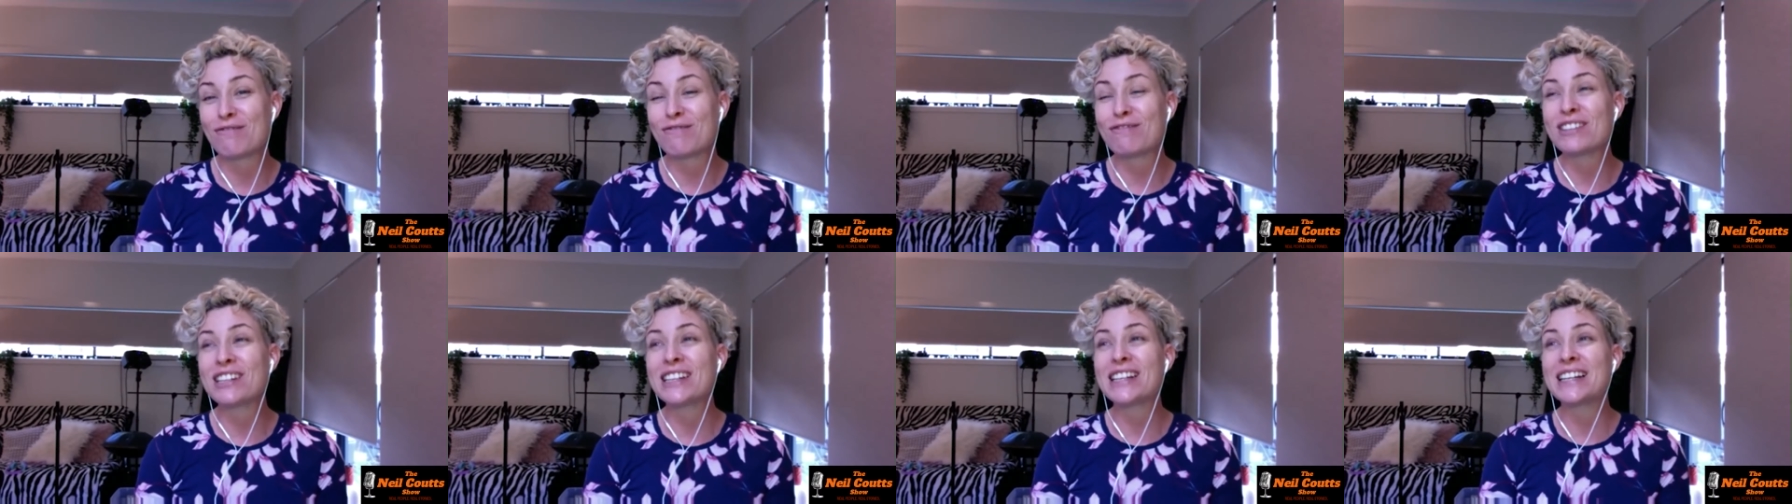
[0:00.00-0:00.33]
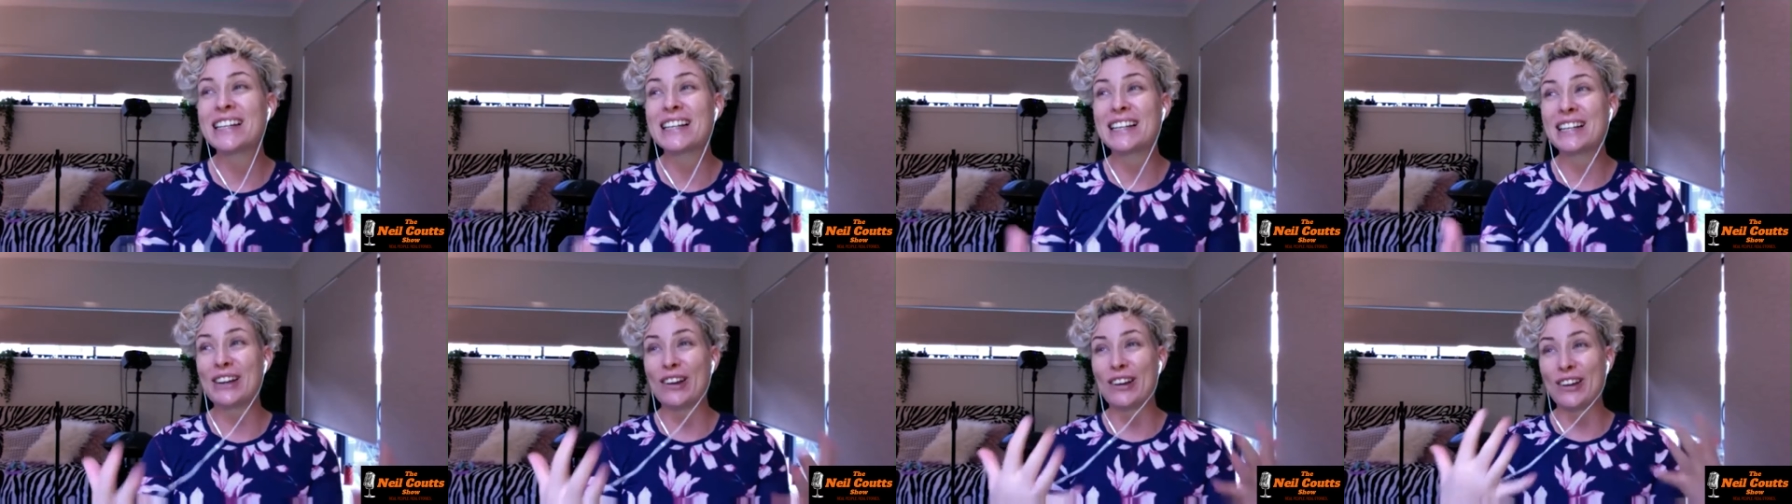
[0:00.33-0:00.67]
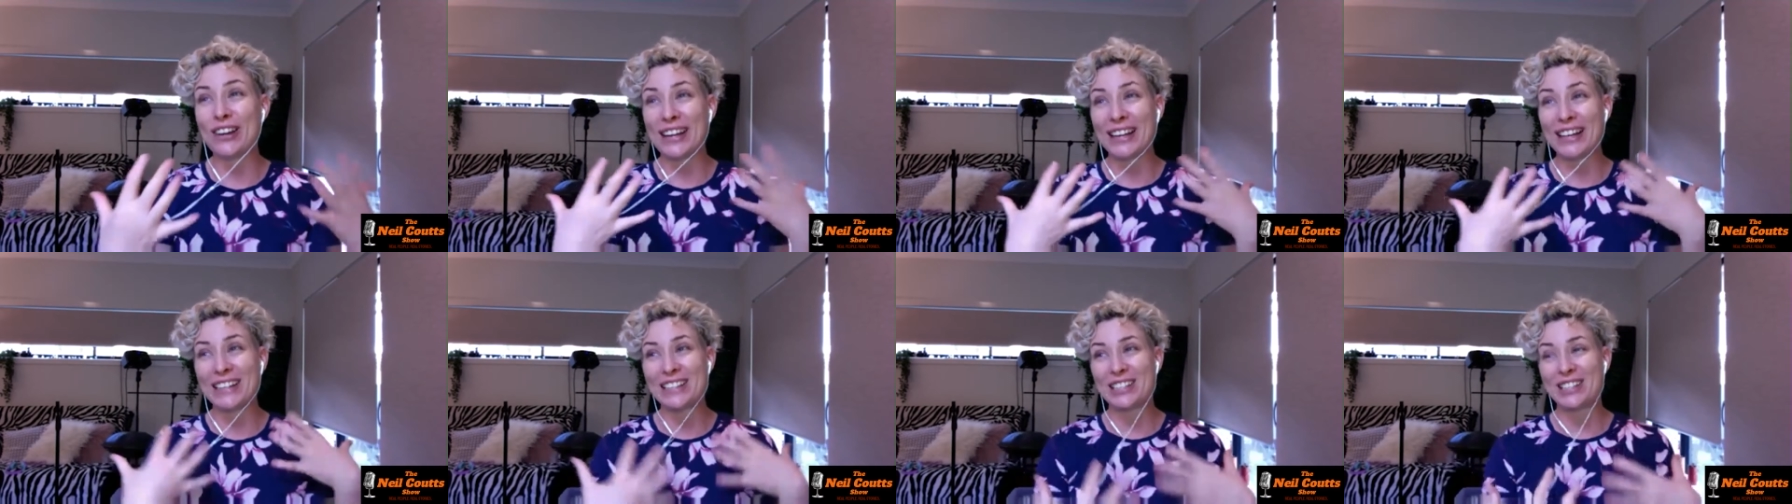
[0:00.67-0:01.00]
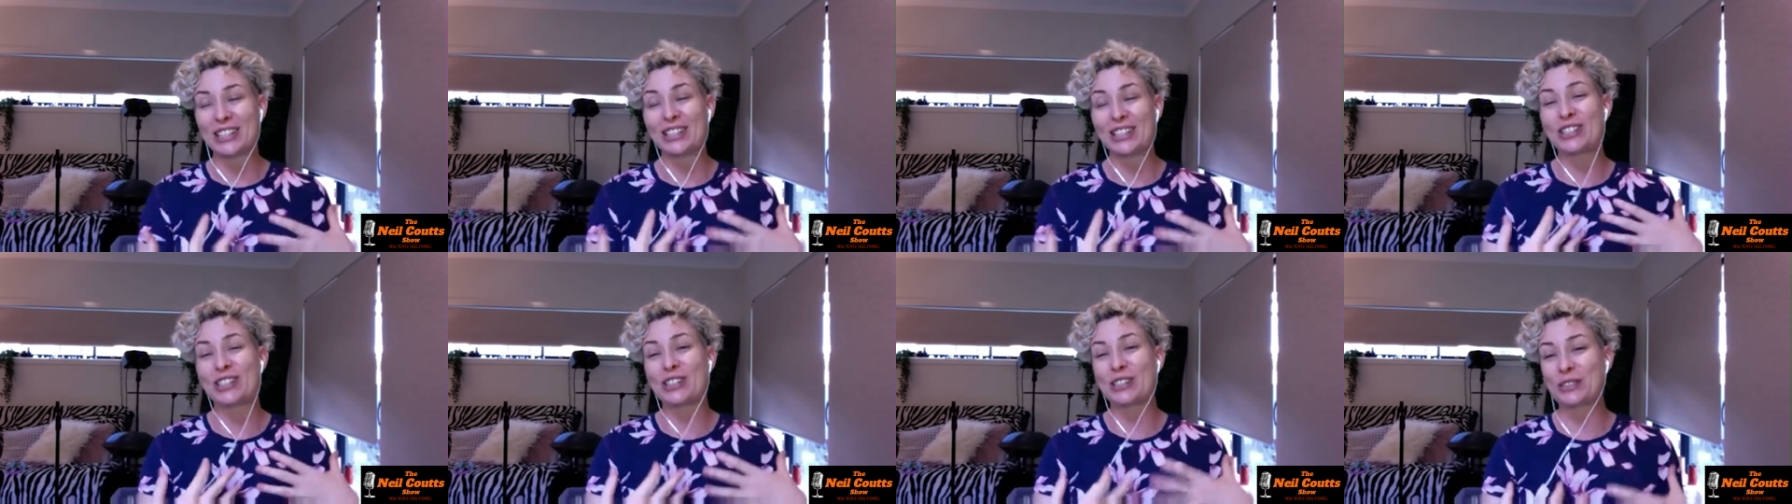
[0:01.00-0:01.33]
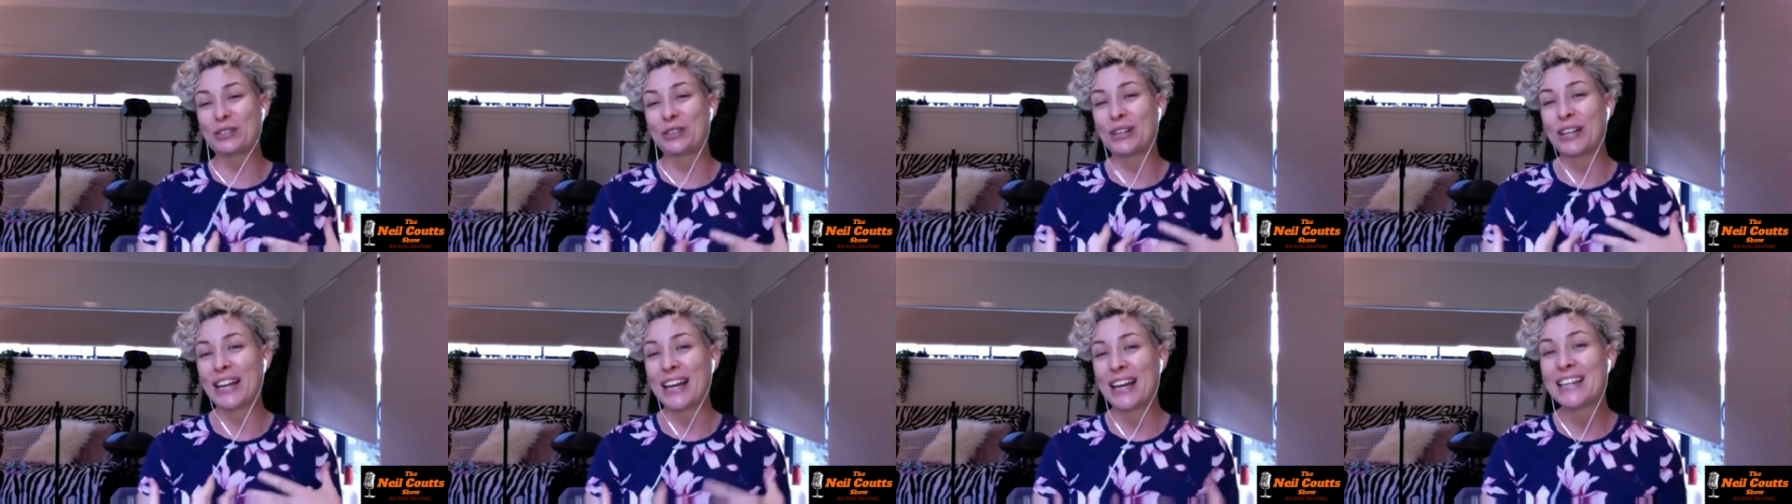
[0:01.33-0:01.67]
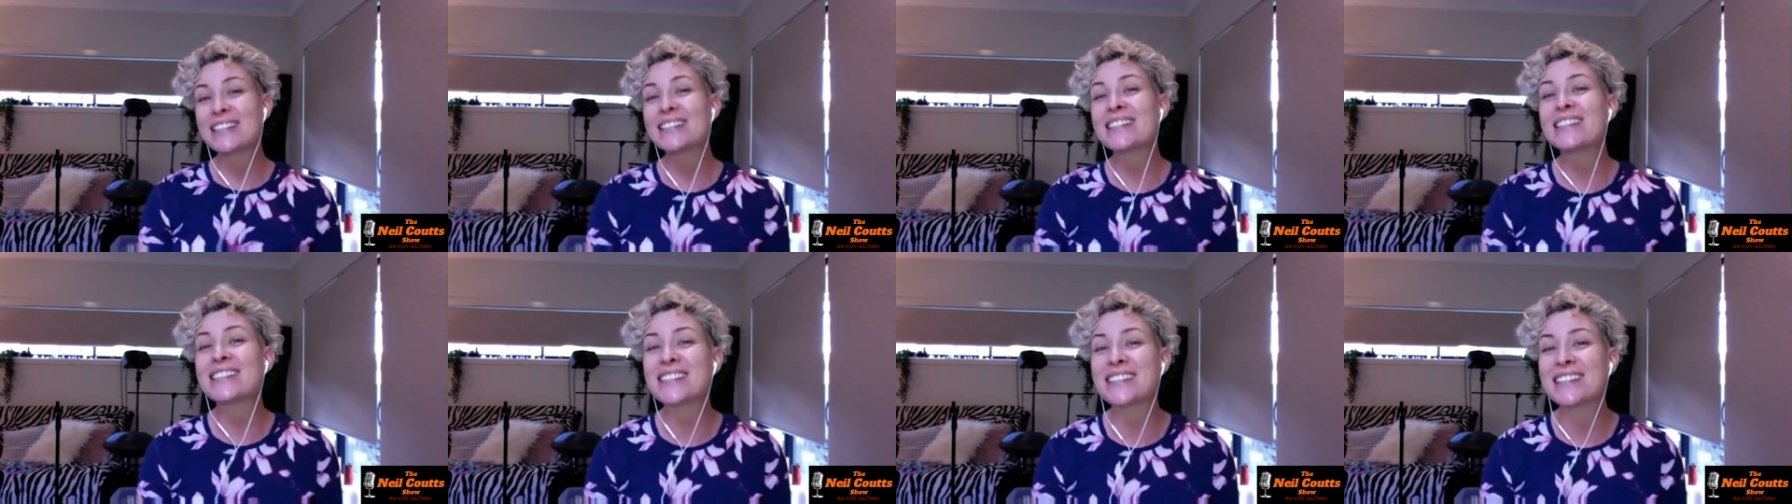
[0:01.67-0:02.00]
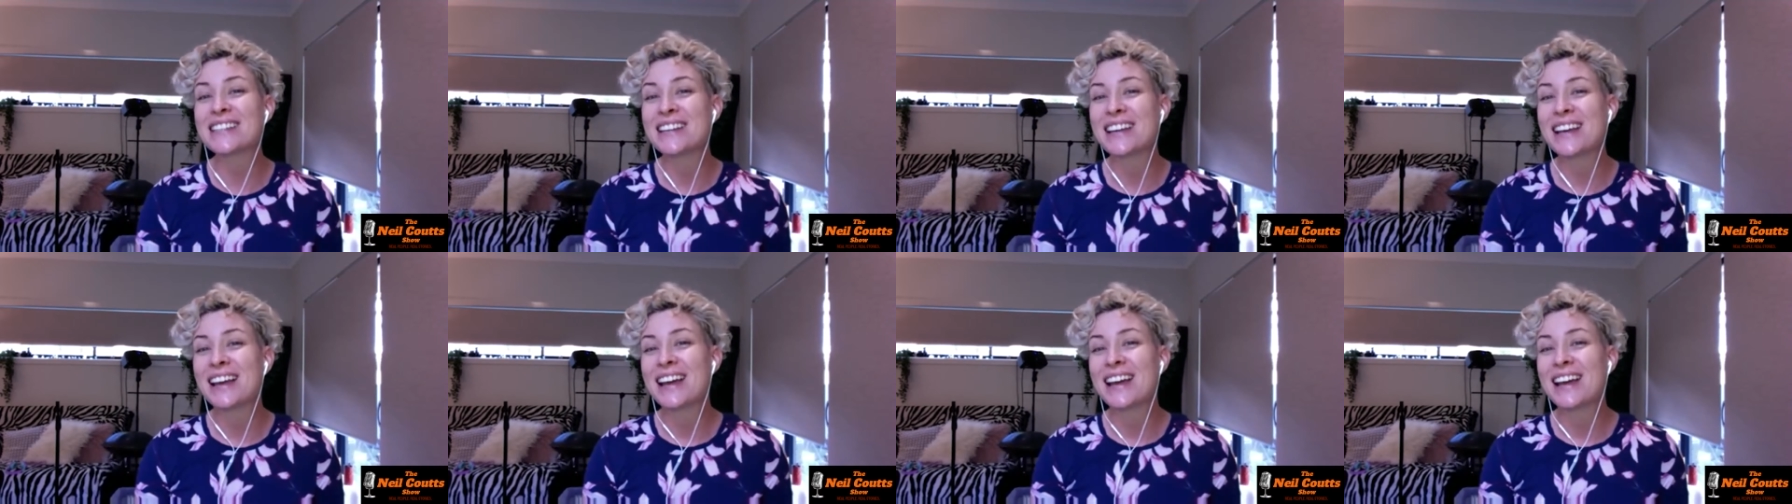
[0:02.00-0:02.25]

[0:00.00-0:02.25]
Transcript: really learning to do less